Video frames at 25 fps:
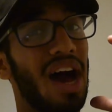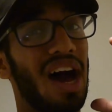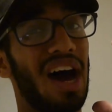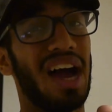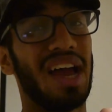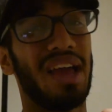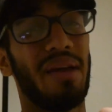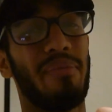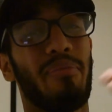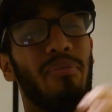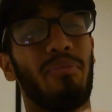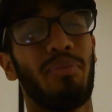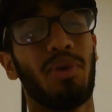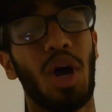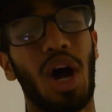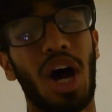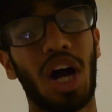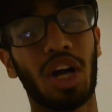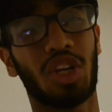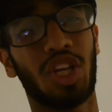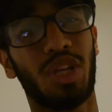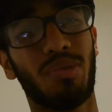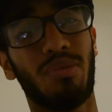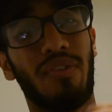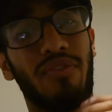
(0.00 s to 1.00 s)
I
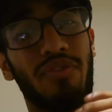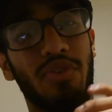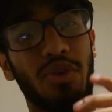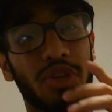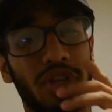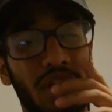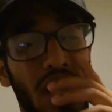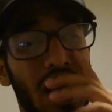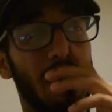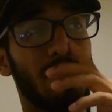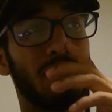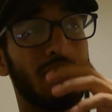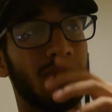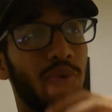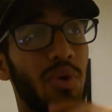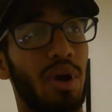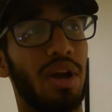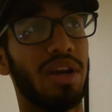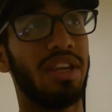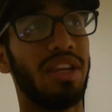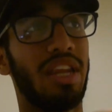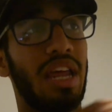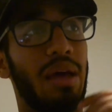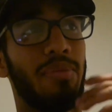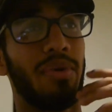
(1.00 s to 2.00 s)
talked to them a few times
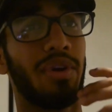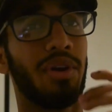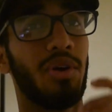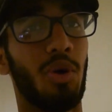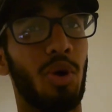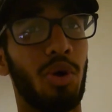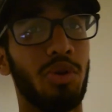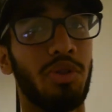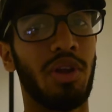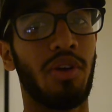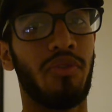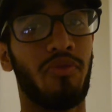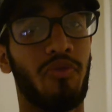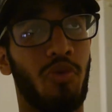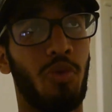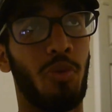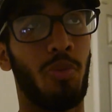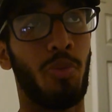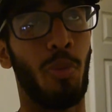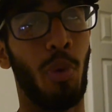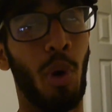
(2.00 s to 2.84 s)
already and I've been going there